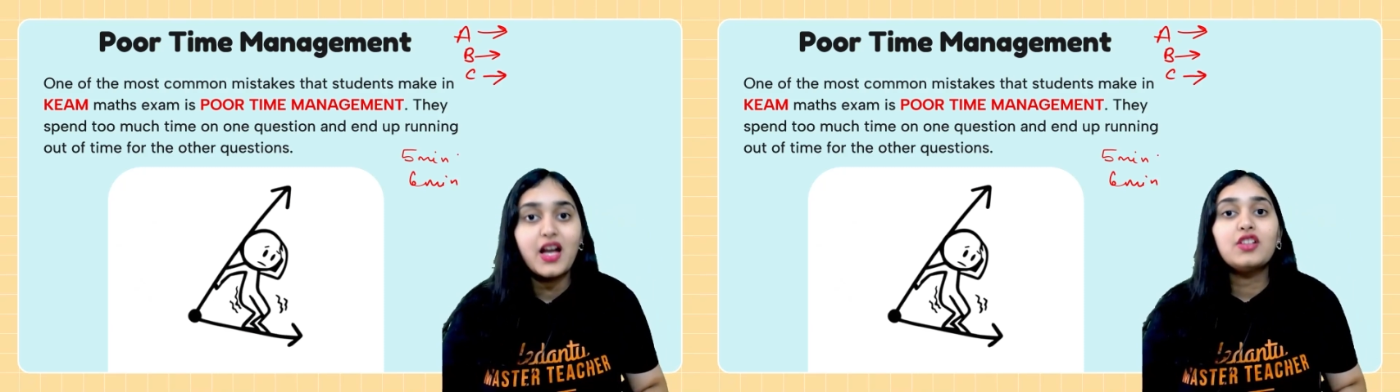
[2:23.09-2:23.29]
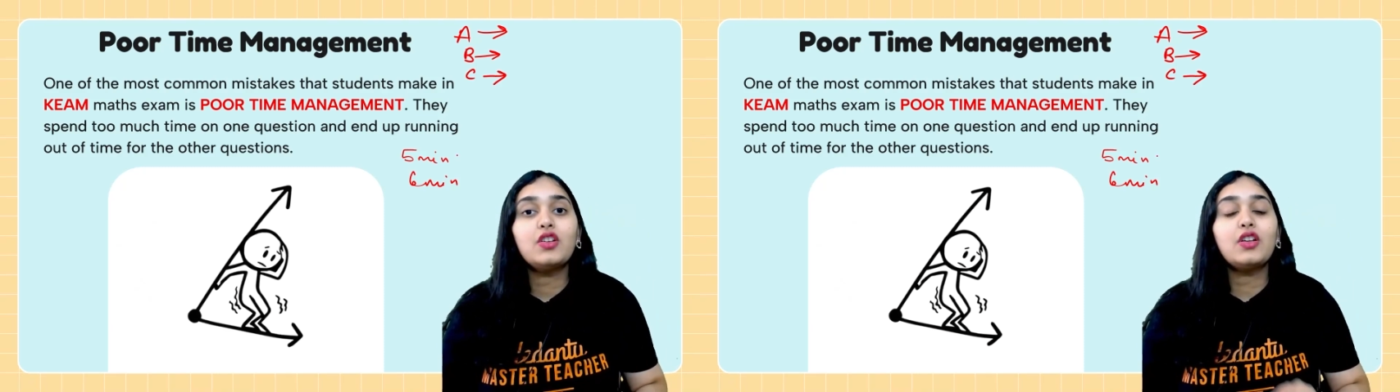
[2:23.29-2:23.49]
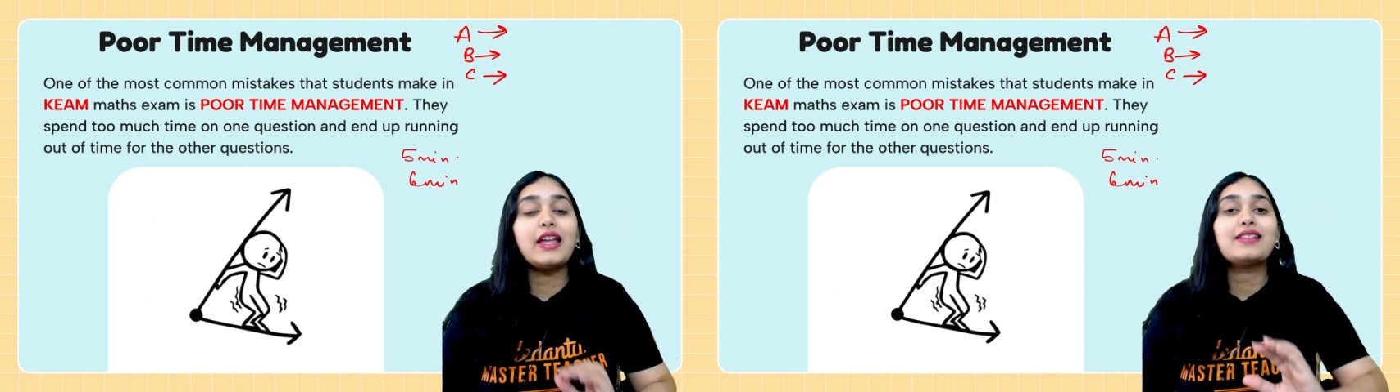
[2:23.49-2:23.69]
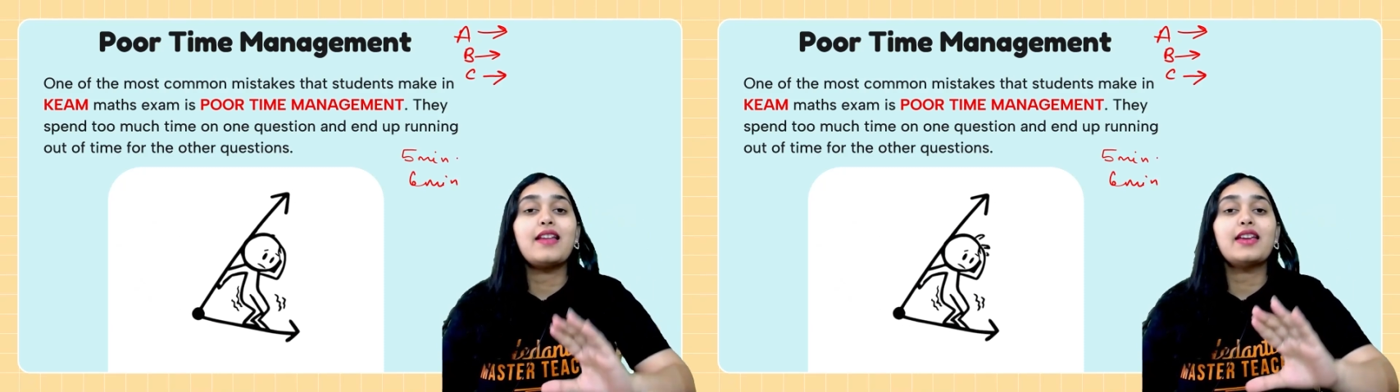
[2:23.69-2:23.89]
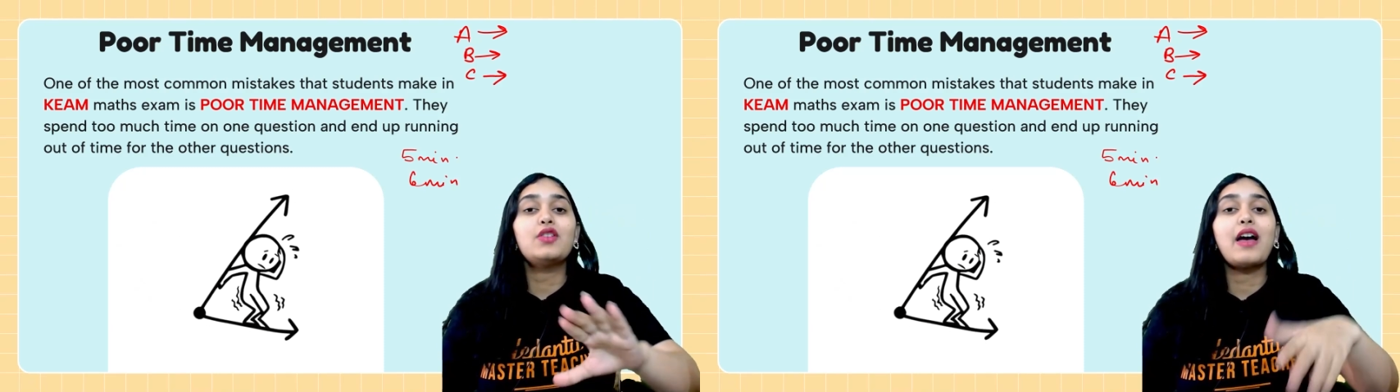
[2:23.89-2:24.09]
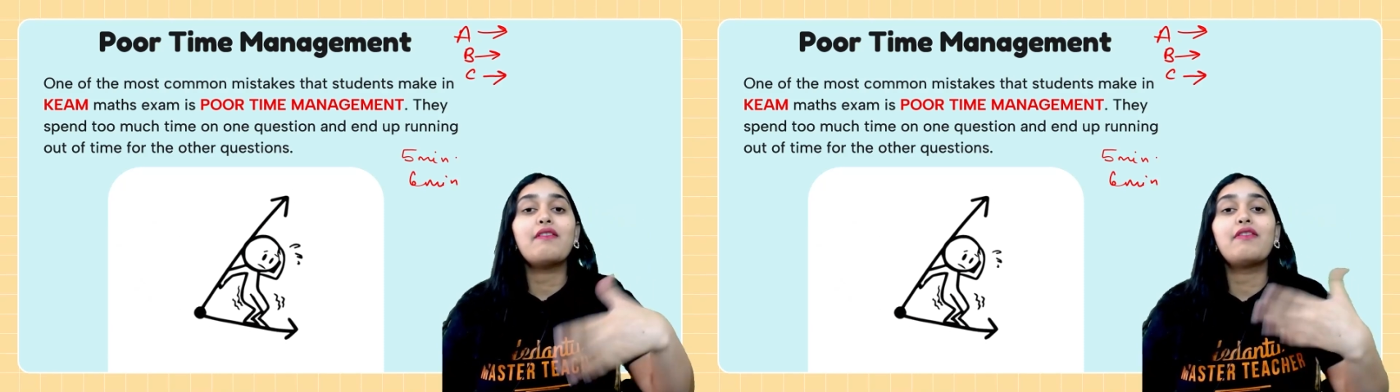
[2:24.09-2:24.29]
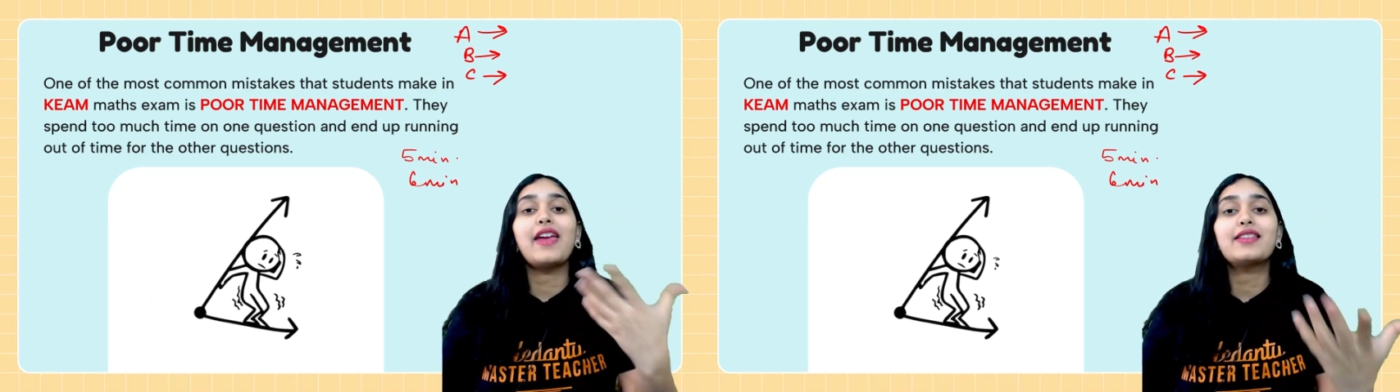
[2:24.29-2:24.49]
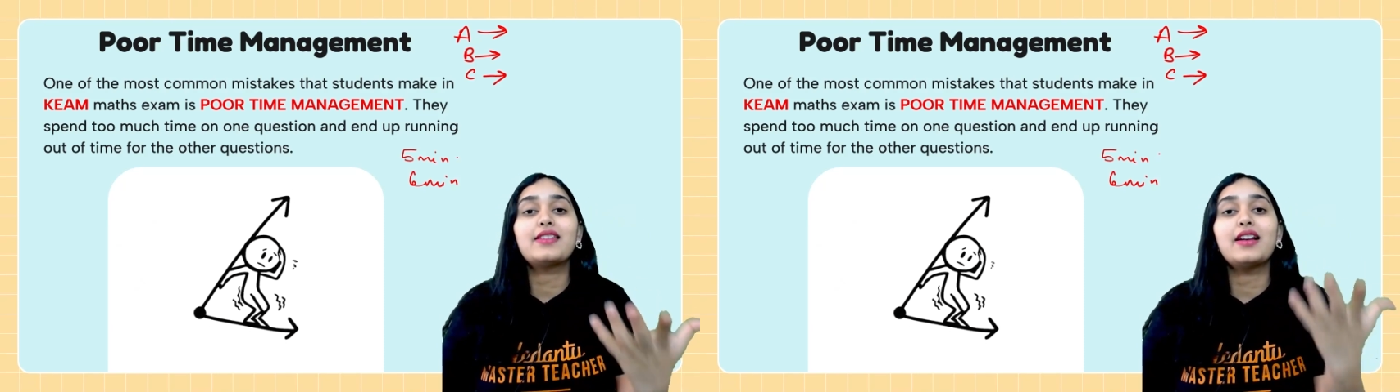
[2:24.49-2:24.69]
So it's like you have
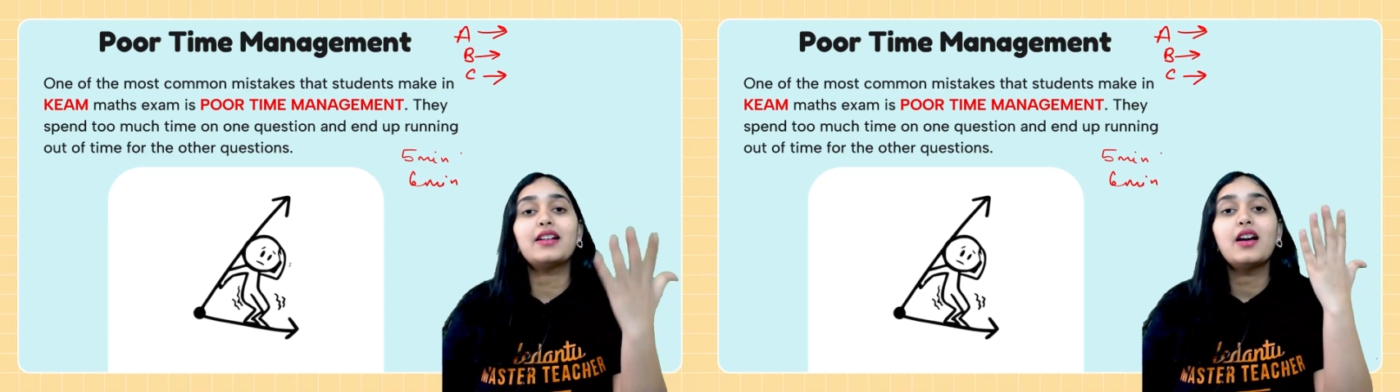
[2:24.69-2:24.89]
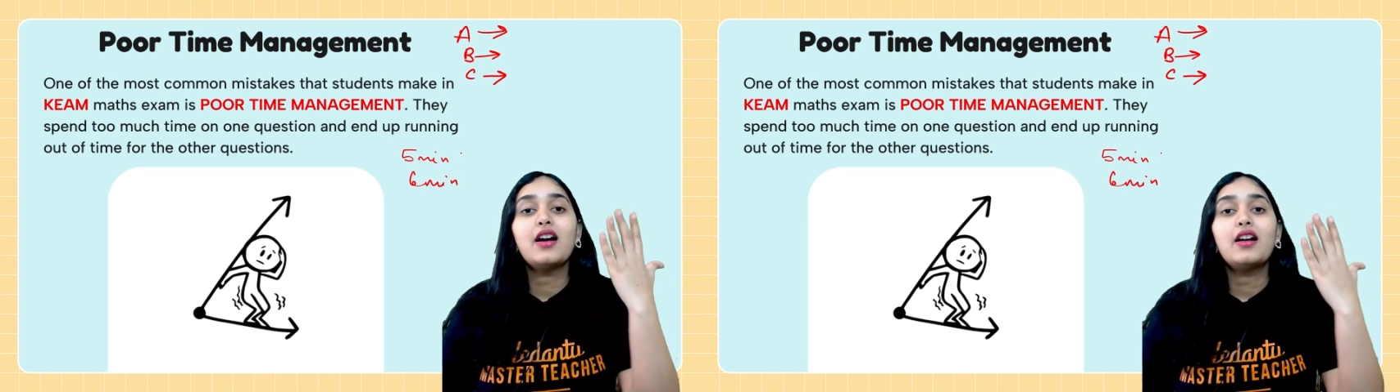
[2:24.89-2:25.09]
wasted